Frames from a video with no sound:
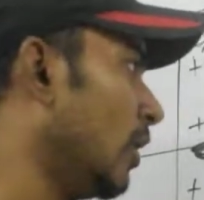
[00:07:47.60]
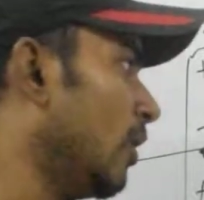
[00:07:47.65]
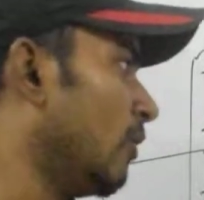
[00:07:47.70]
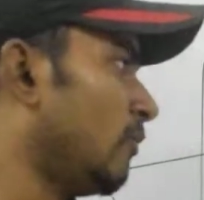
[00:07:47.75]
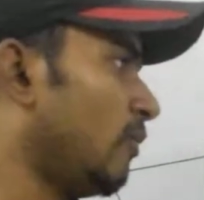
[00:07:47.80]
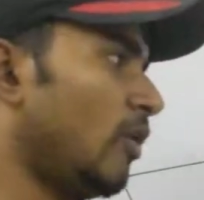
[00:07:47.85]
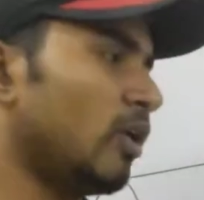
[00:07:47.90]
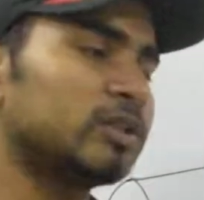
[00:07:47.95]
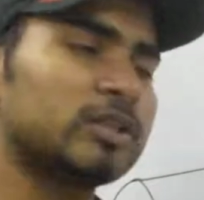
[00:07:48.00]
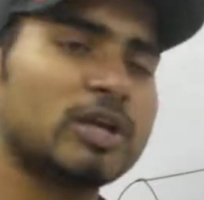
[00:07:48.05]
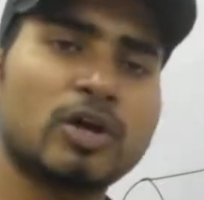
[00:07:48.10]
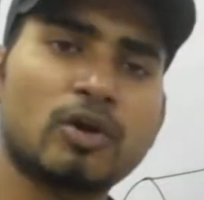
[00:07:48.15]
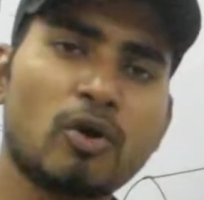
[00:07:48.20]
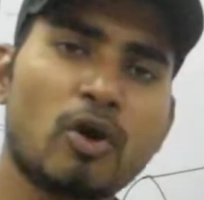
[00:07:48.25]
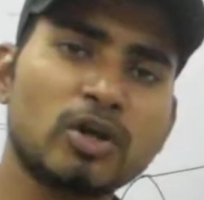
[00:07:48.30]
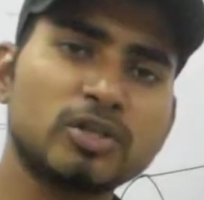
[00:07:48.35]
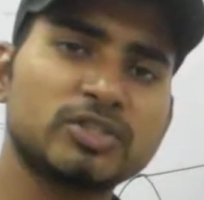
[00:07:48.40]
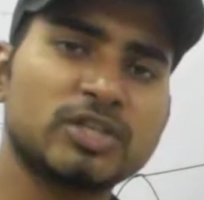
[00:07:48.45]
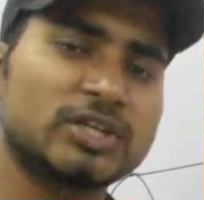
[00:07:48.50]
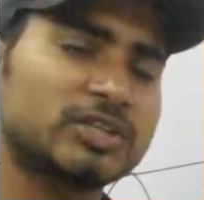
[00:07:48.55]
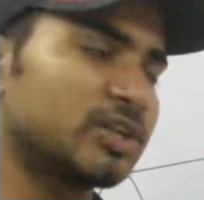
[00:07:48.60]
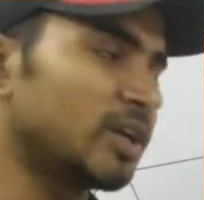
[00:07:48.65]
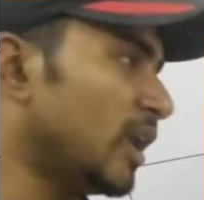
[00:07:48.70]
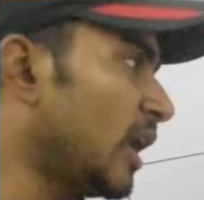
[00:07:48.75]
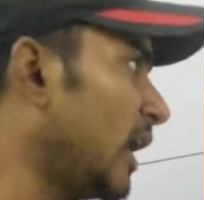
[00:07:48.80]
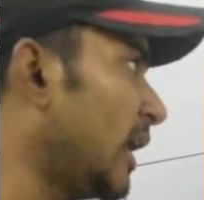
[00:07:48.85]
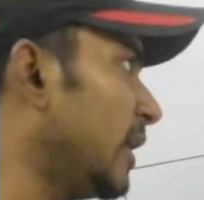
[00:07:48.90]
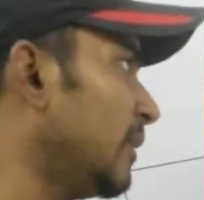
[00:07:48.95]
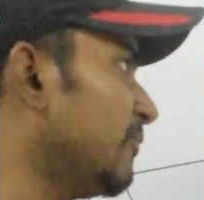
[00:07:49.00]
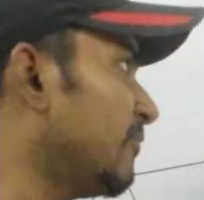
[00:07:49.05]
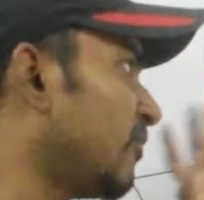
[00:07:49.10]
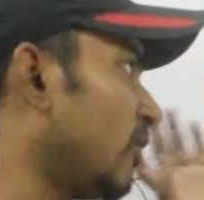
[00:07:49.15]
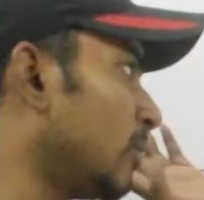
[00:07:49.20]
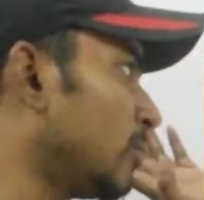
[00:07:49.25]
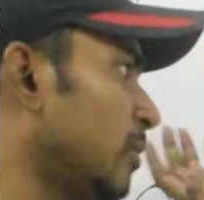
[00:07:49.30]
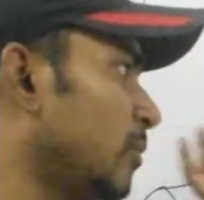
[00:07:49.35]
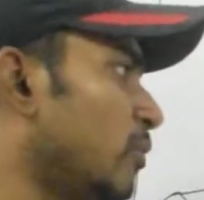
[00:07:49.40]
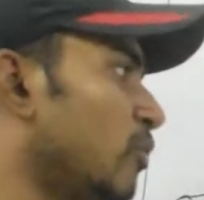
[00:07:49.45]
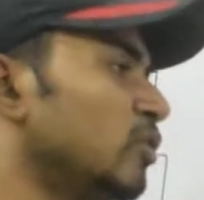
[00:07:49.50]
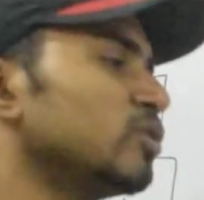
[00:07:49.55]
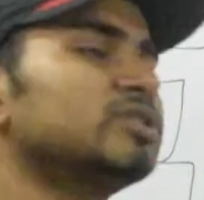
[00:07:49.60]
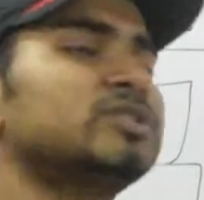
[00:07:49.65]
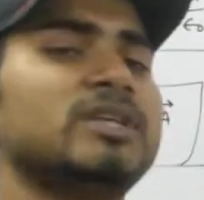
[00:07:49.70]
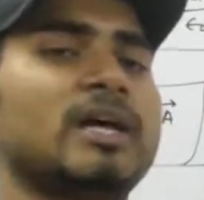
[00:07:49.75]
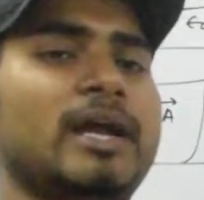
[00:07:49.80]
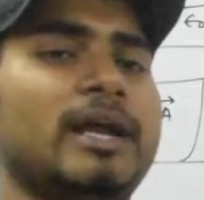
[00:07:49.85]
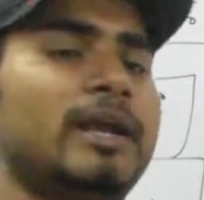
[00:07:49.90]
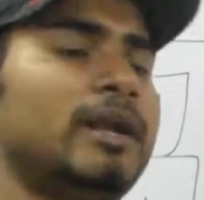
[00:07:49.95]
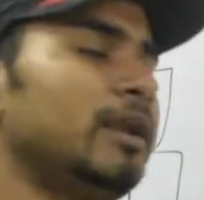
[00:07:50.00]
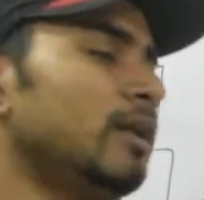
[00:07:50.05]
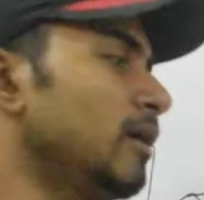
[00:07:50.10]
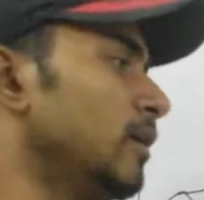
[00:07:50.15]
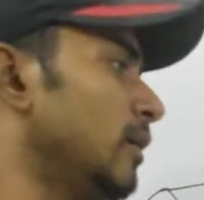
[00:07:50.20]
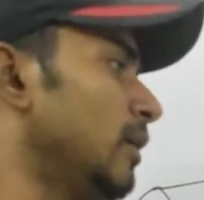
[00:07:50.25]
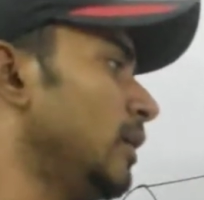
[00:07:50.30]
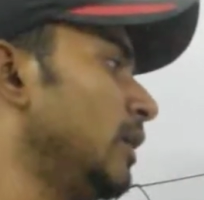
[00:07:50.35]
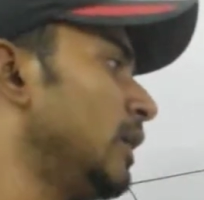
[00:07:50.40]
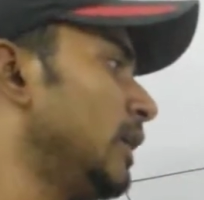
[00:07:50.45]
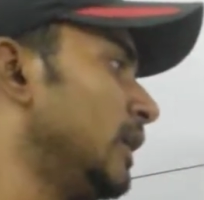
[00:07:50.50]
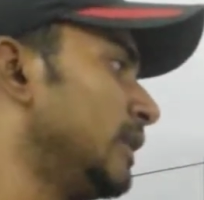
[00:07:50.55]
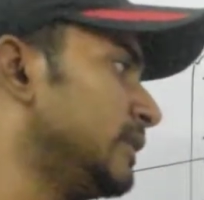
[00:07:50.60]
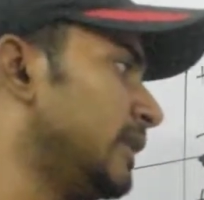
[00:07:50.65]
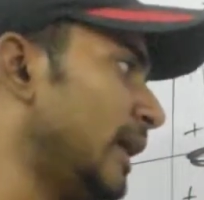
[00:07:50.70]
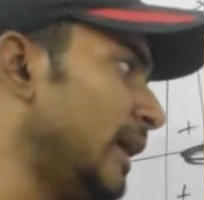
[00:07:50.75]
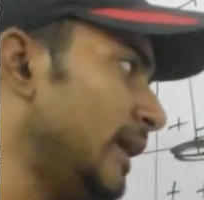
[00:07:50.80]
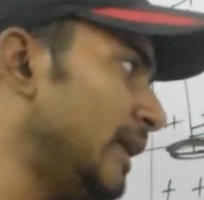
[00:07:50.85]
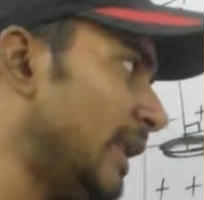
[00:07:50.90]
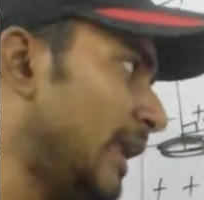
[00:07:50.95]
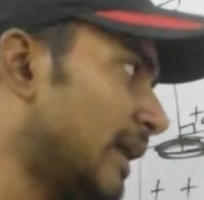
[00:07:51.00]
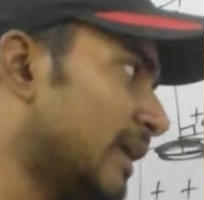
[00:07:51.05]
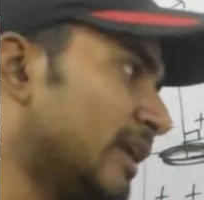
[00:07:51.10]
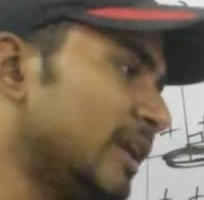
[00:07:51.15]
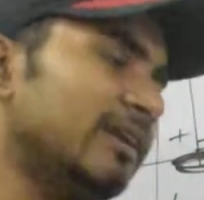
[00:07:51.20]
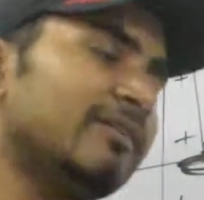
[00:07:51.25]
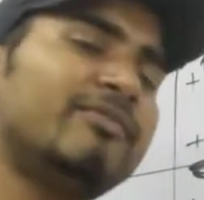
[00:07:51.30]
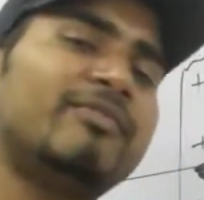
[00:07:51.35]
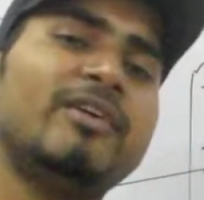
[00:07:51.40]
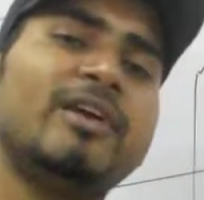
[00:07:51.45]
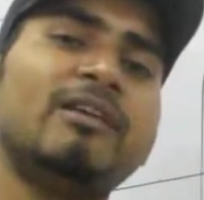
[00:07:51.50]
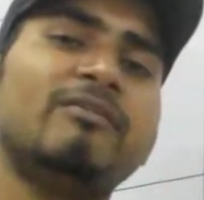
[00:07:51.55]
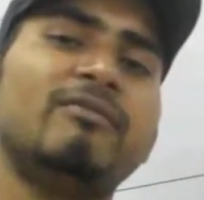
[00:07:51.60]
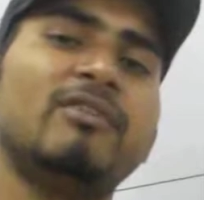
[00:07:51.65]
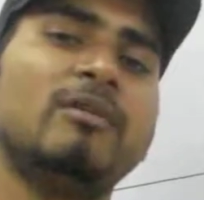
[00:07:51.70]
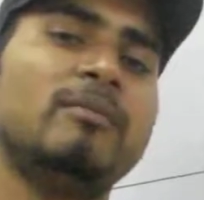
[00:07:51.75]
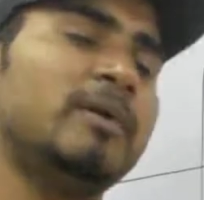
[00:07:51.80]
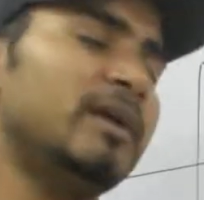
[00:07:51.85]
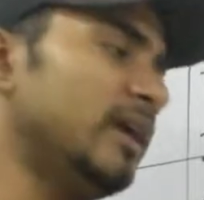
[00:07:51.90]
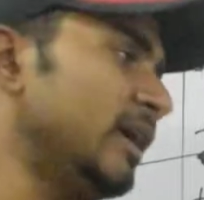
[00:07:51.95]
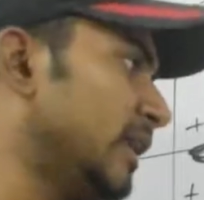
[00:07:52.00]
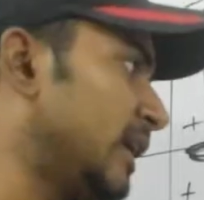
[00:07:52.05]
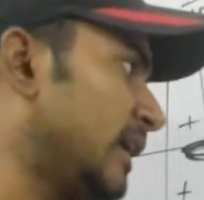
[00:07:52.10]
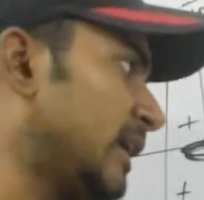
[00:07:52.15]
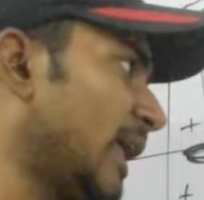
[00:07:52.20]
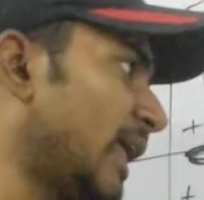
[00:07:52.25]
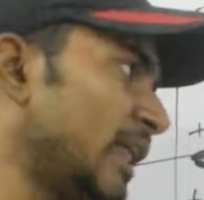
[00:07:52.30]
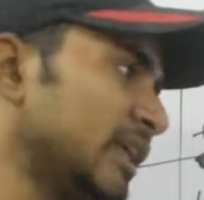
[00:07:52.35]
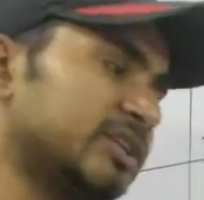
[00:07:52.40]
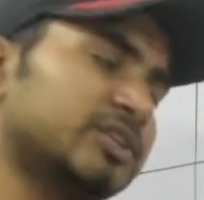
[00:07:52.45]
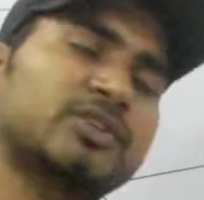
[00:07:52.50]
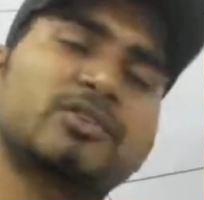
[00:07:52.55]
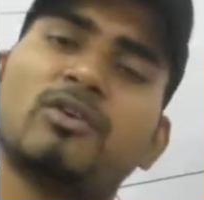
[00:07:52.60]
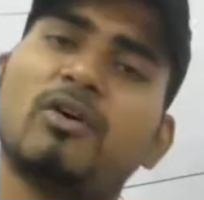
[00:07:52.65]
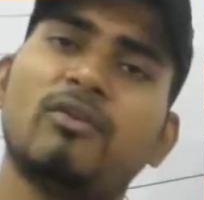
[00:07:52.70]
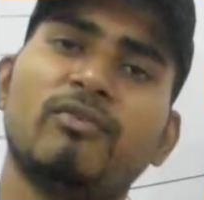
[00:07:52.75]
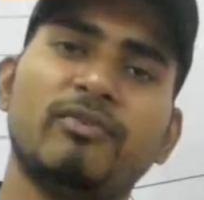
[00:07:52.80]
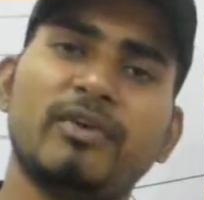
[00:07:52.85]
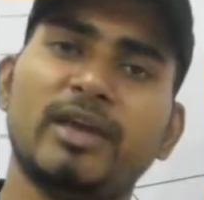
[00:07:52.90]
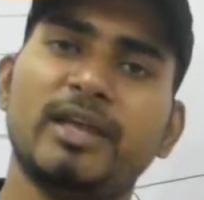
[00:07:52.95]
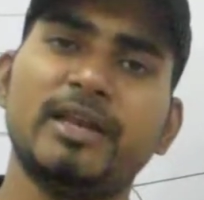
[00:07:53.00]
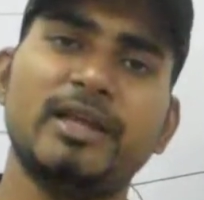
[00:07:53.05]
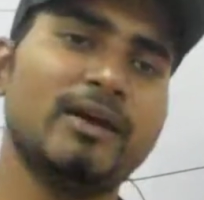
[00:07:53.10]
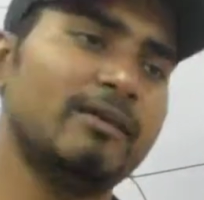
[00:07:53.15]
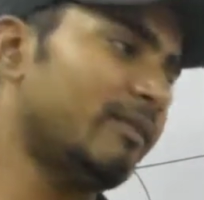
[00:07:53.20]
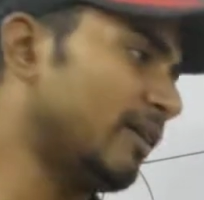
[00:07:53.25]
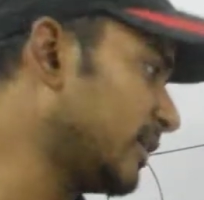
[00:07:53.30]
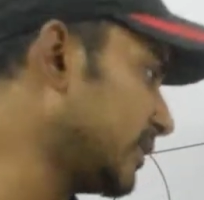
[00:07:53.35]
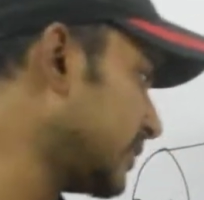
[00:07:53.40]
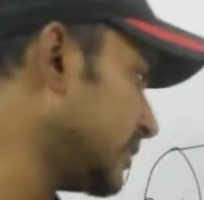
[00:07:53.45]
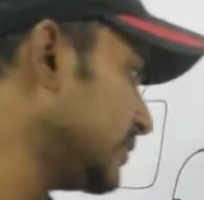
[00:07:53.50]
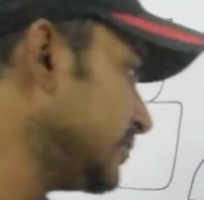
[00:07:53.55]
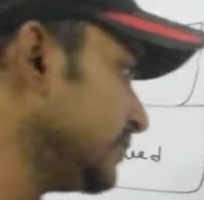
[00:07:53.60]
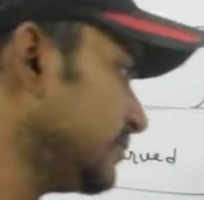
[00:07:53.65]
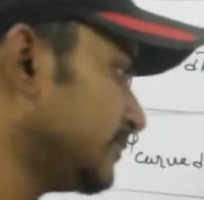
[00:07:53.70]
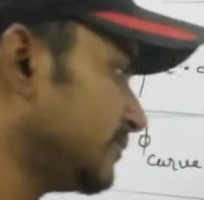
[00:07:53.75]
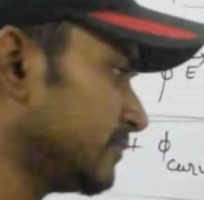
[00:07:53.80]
for the cross section and from the both side, the electric field will be in a direction of area vector.